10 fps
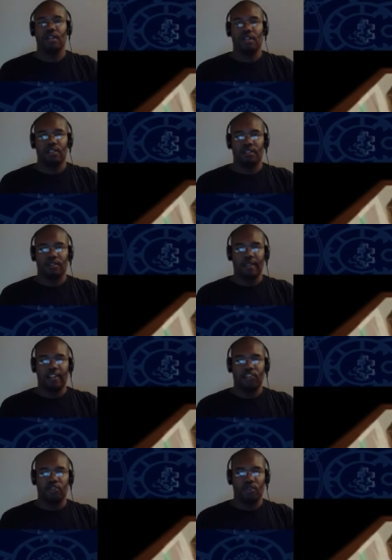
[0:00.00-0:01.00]
So I'm
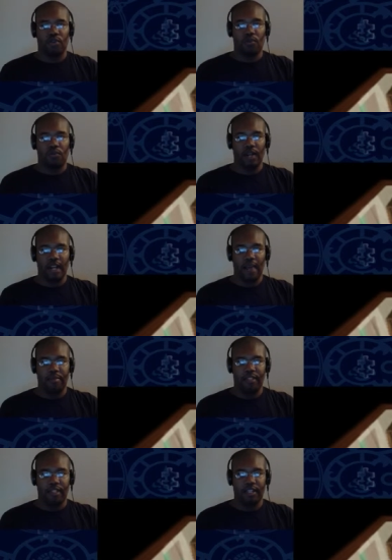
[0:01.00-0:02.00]
not sure what
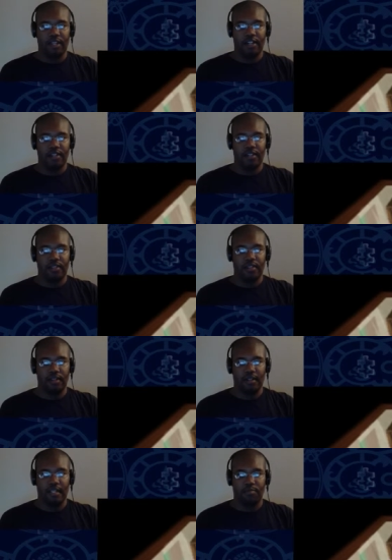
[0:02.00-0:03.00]
happened there.
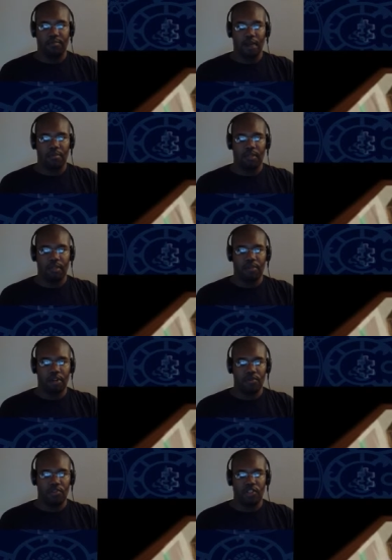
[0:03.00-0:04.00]
That's probably a
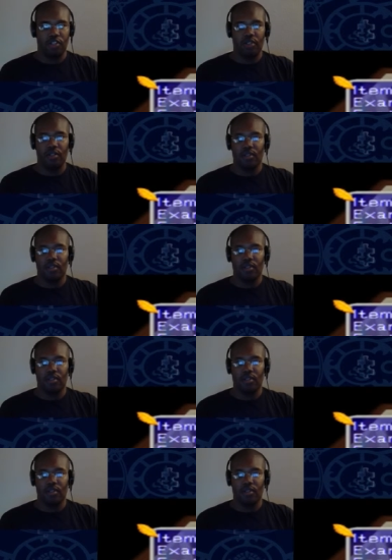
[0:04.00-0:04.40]
potion.